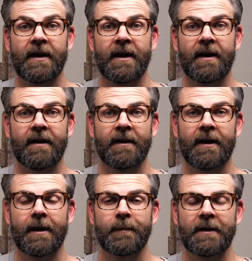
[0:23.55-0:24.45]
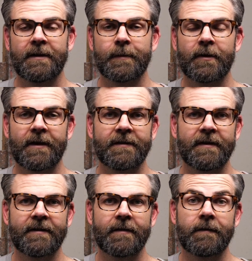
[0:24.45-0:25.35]
and I'm in the
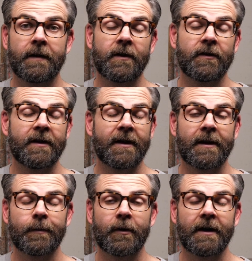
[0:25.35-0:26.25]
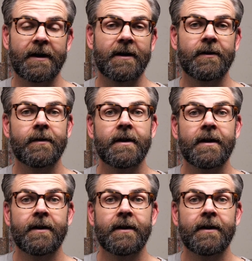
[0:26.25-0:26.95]
process of finishing that up right now.